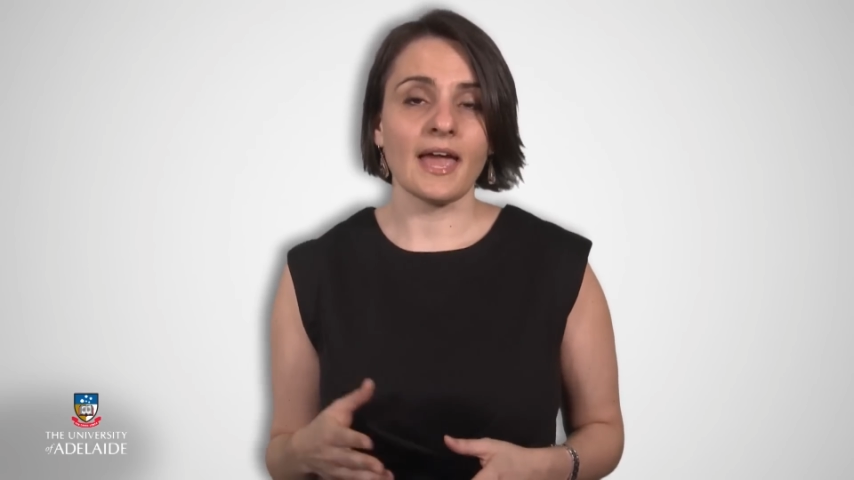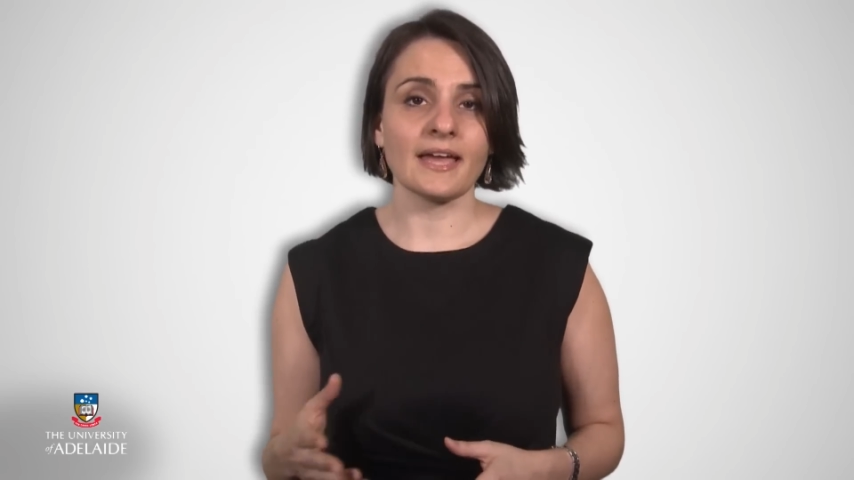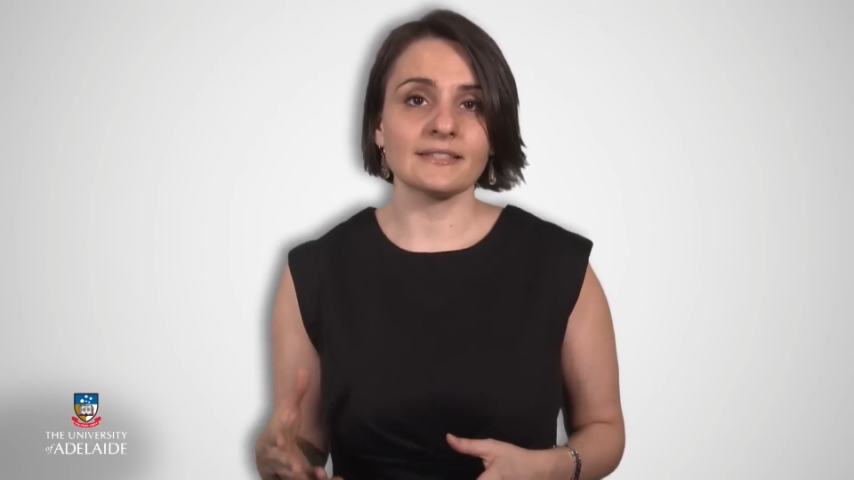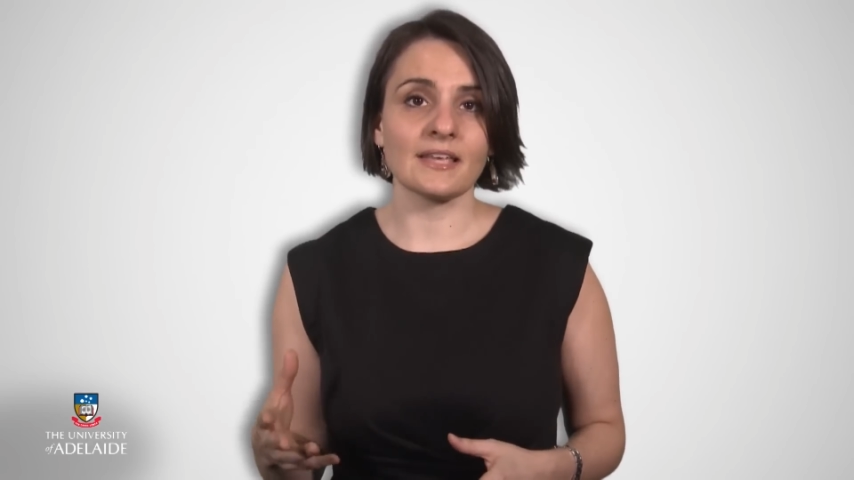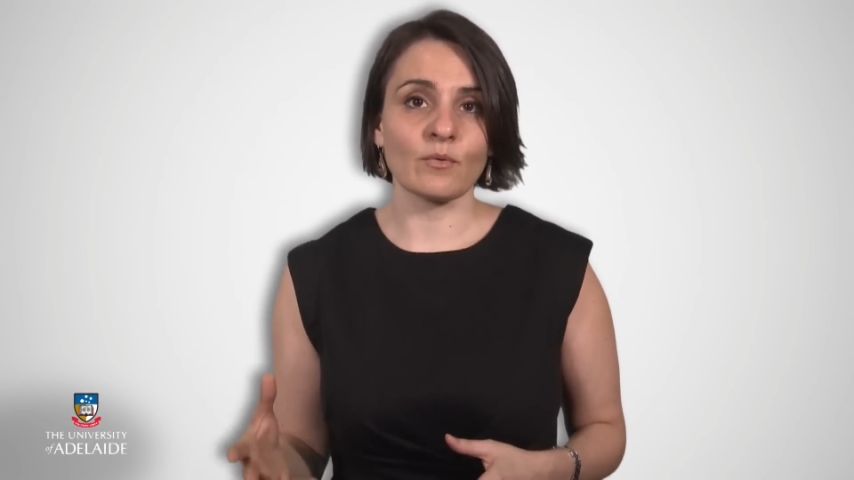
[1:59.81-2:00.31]

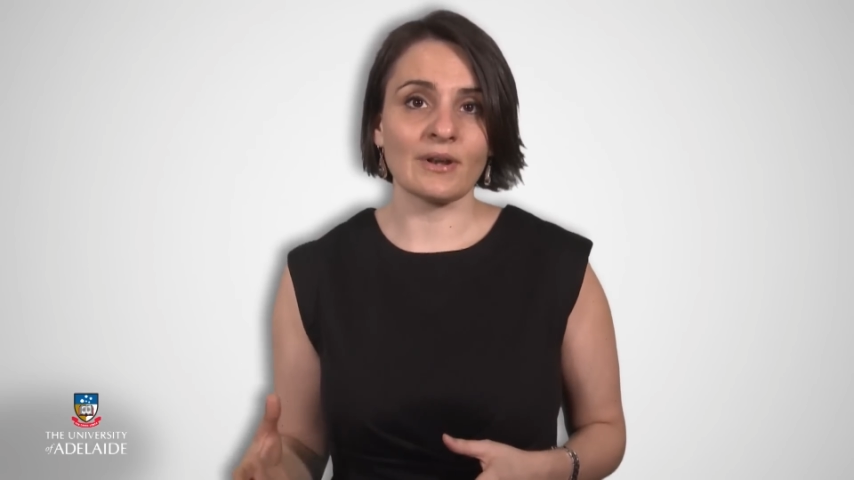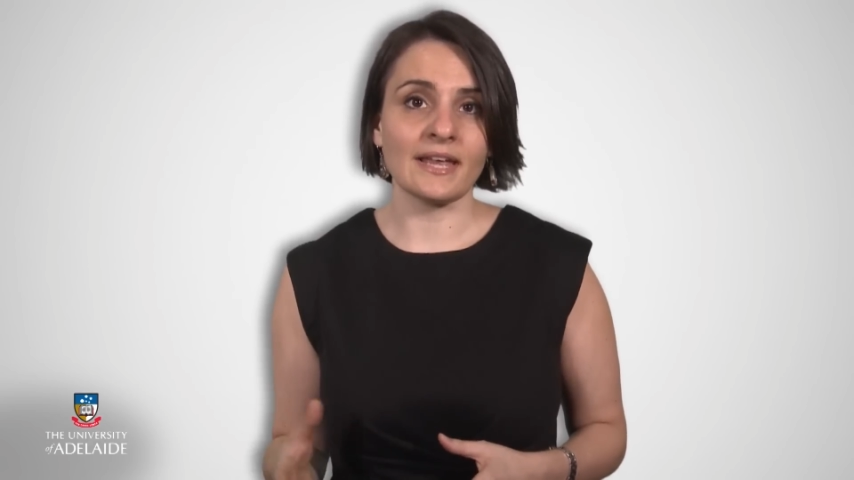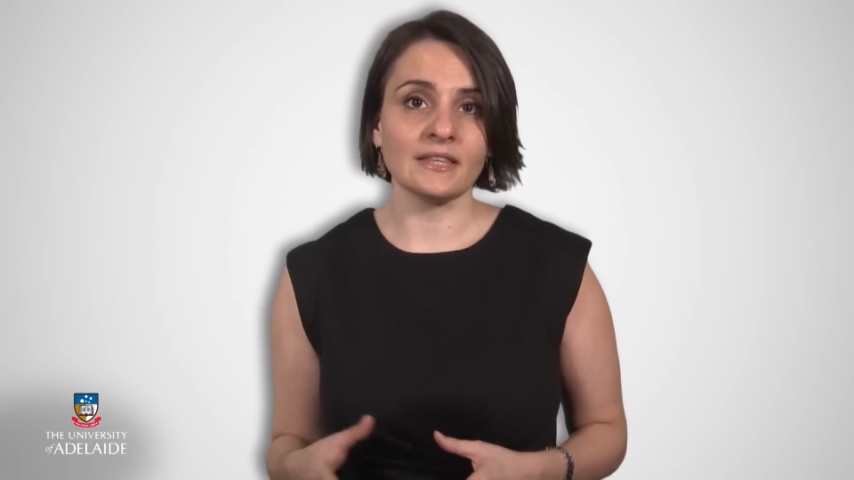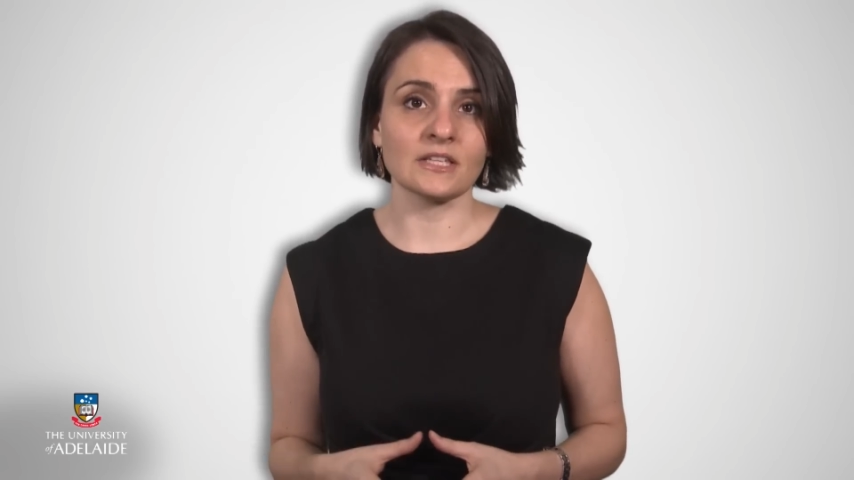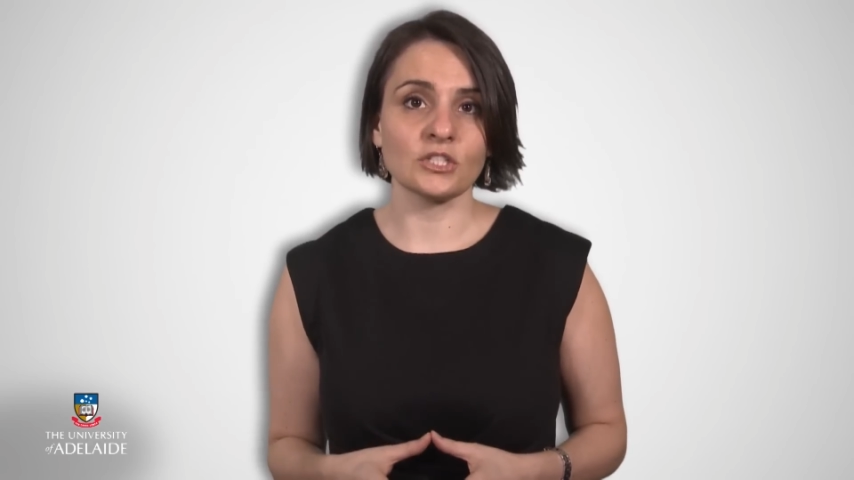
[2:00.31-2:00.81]
as they
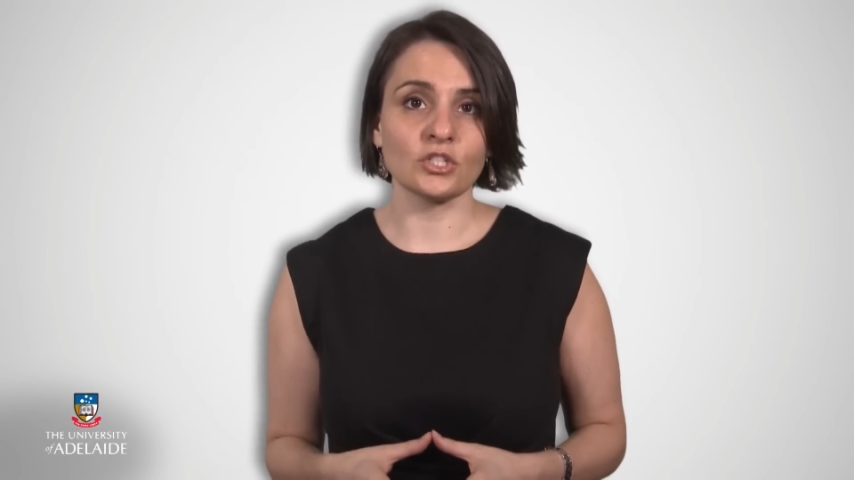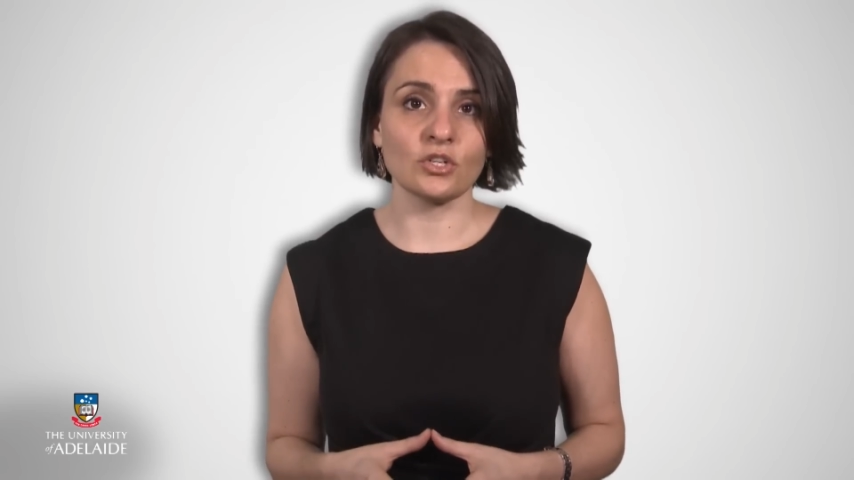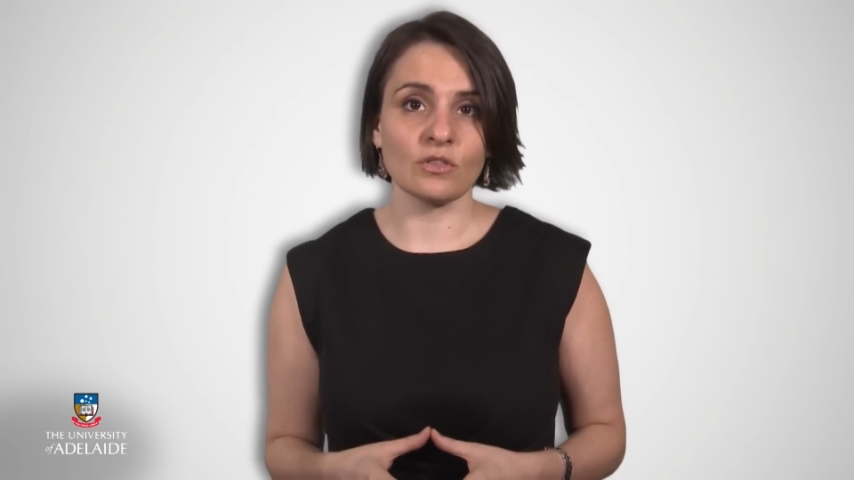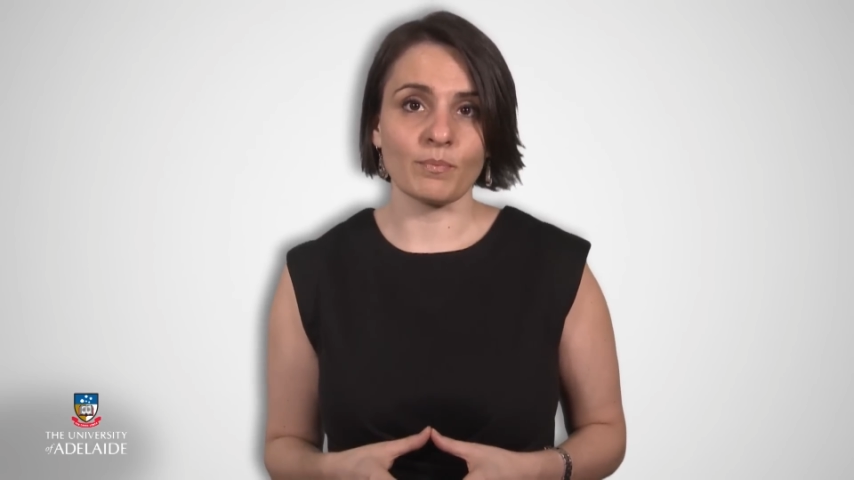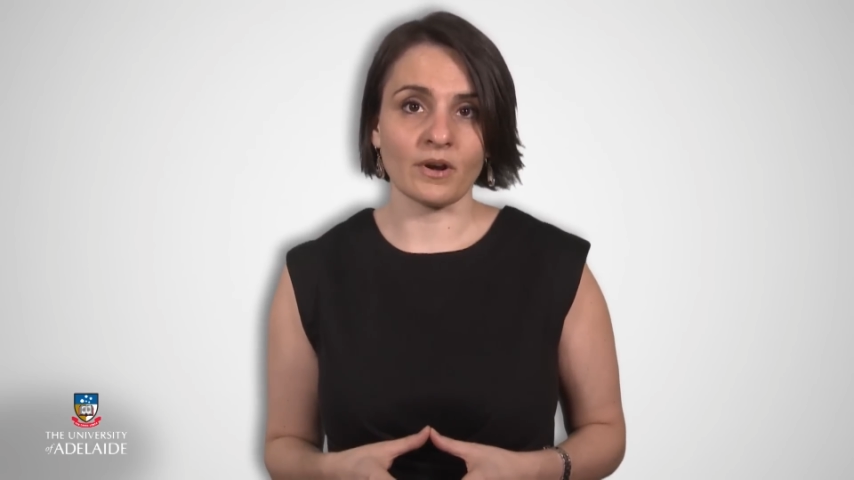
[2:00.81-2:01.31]
relate this
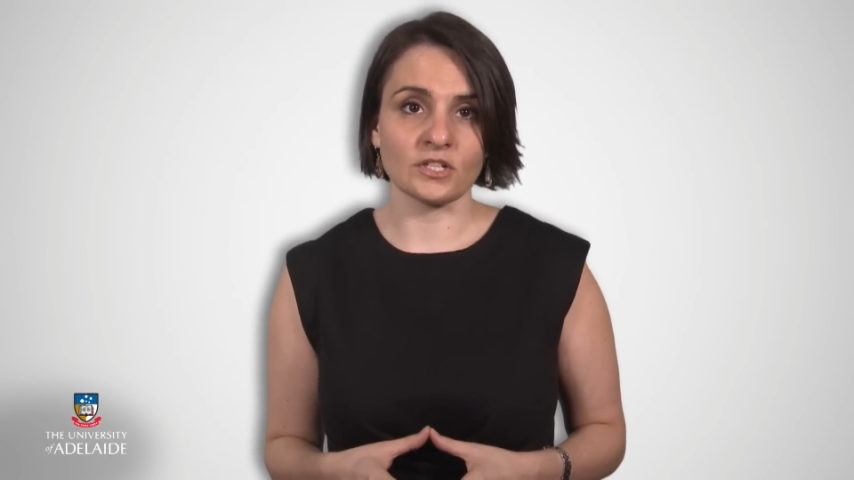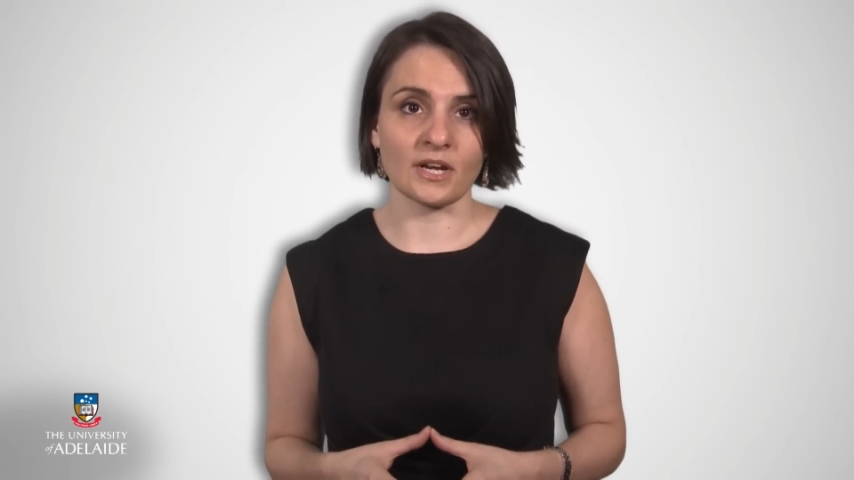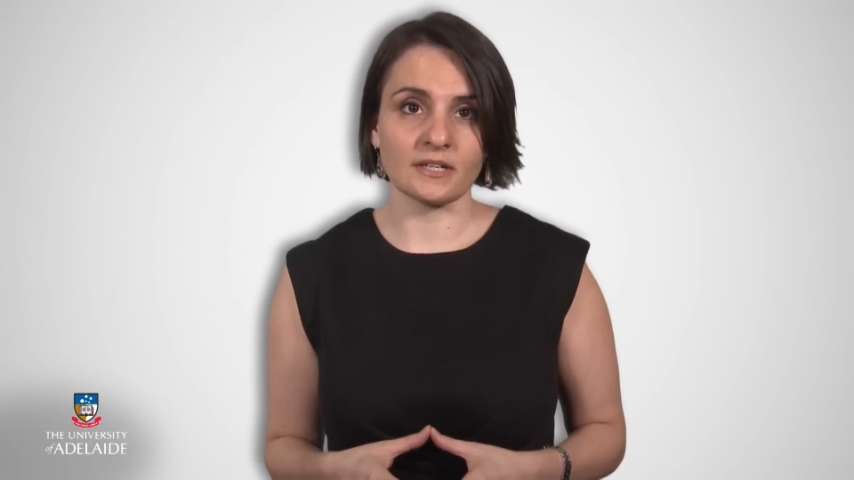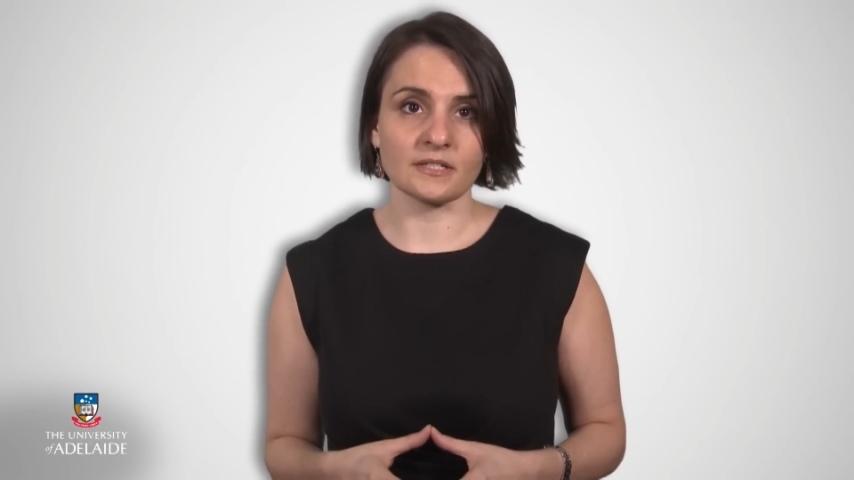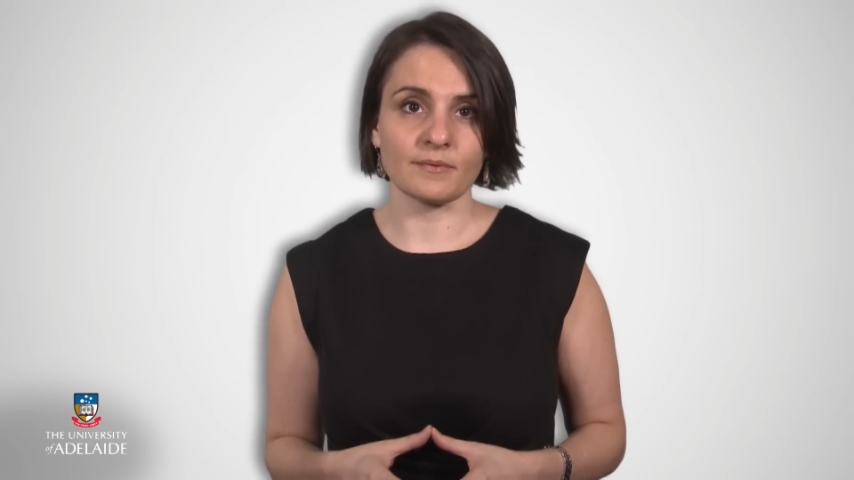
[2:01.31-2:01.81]
to the
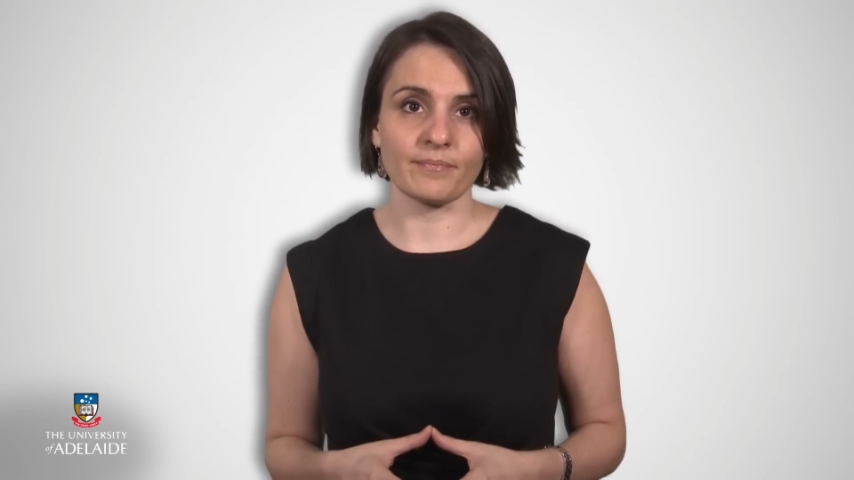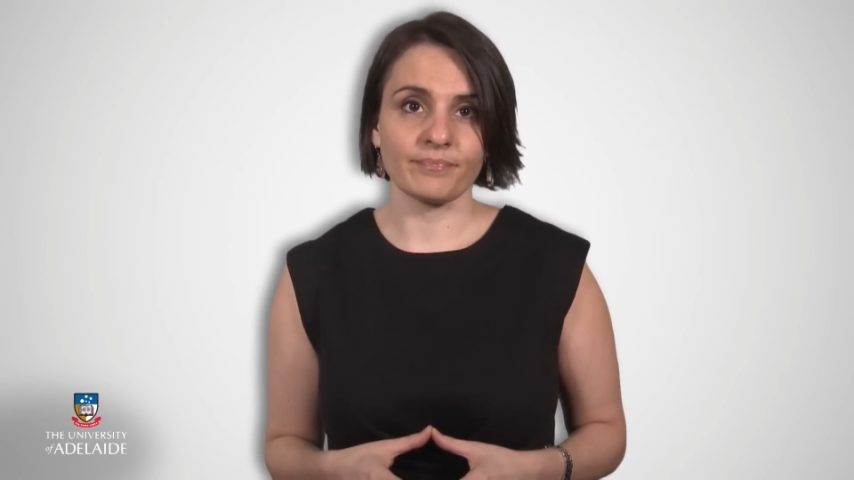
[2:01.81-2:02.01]
project.